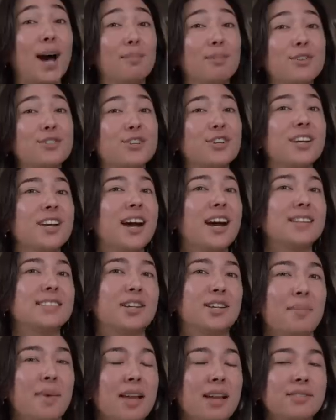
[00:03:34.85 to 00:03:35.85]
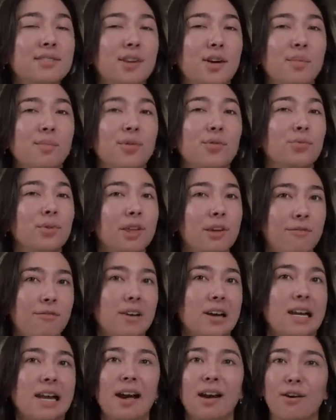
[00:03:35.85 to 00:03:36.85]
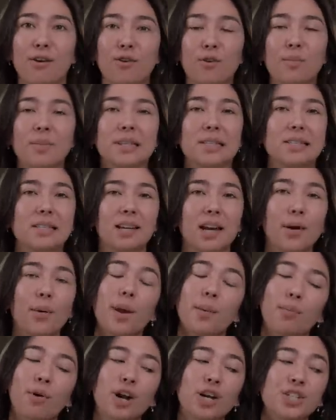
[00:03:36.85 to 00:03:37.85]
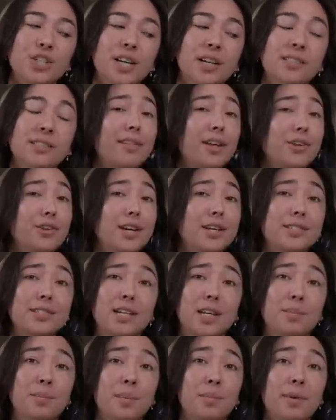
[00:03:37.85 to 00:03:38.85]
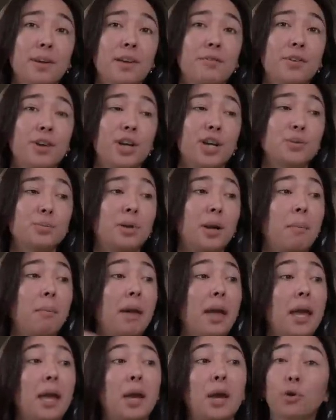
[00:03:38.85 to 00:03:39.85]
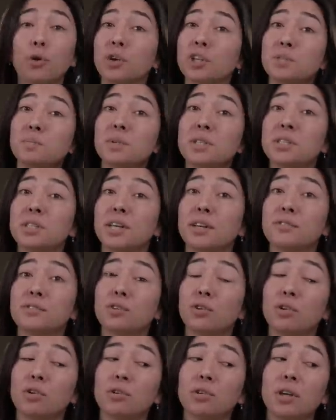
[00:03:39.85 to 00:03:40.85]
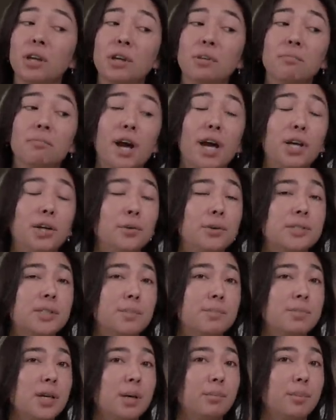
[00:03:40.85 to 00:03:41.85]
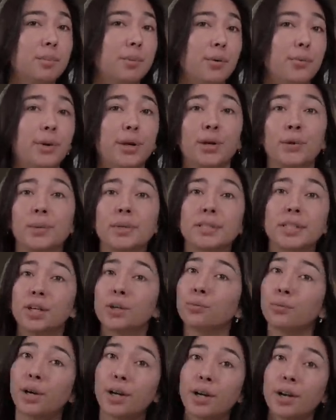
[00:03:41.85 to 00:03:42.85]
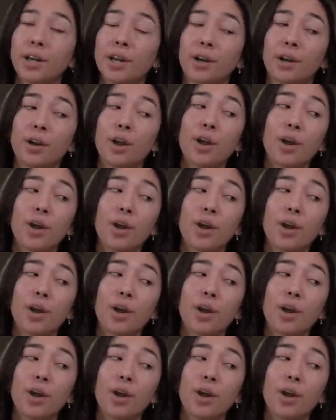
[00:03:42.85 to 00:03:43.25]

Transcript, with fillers: I'm gonna show you guys how to make some really fun at-home DIY projects that you guys can implement if you guys wanna make Christmas gifts early. I know it's September, but we can always get a run on it